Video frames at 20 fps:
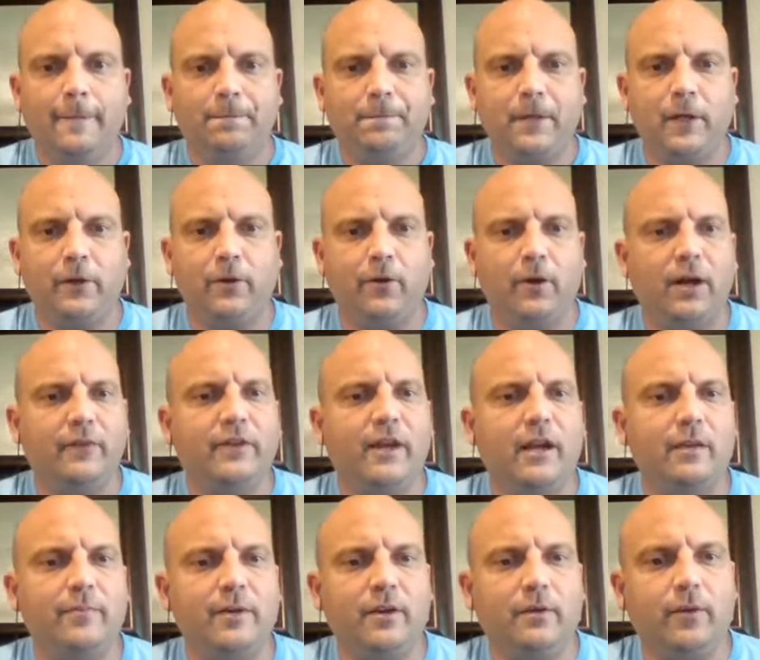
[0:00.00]
I've
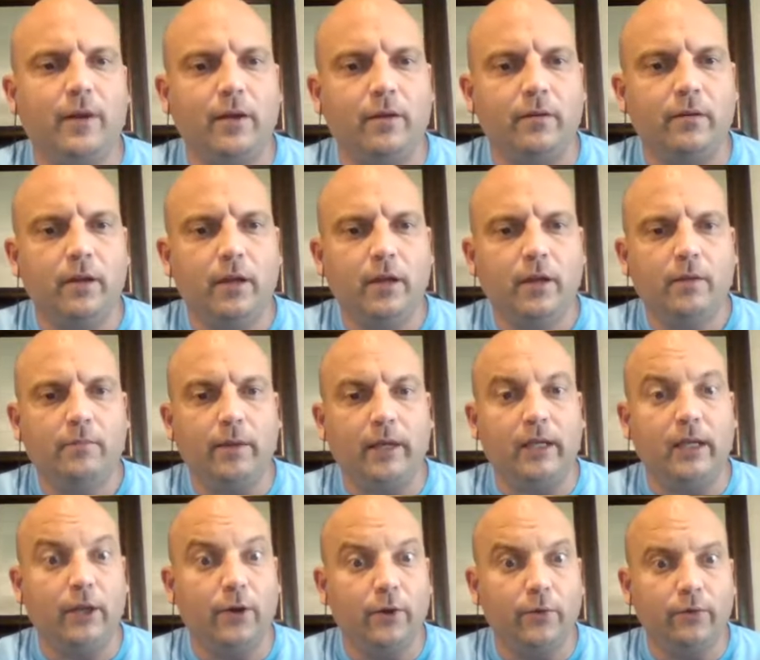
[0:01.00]
got to be around my
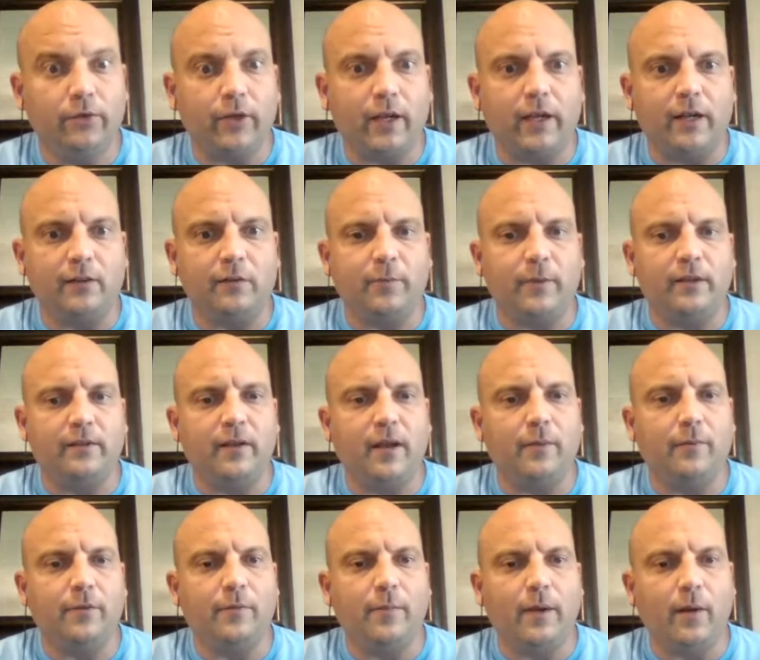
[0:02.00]
kiddos. I got to spend
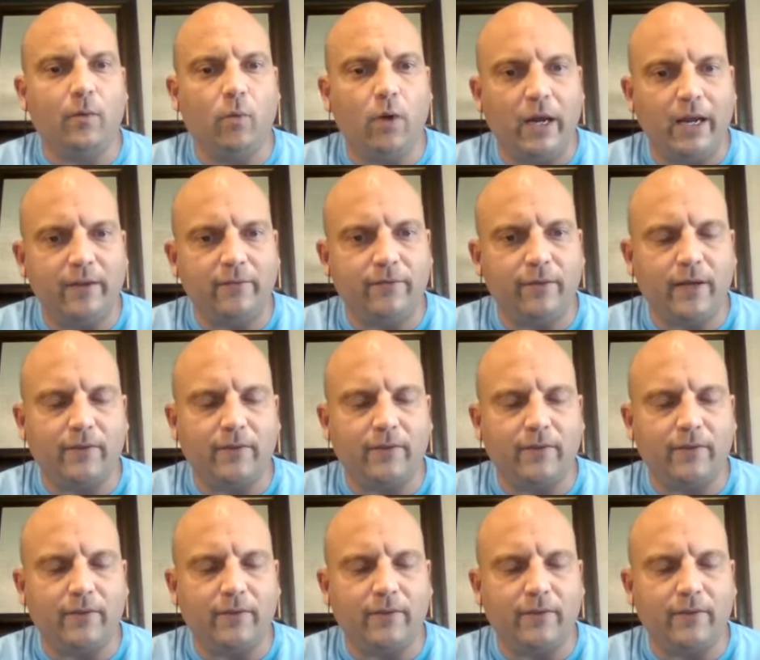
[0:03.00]
time with my wife.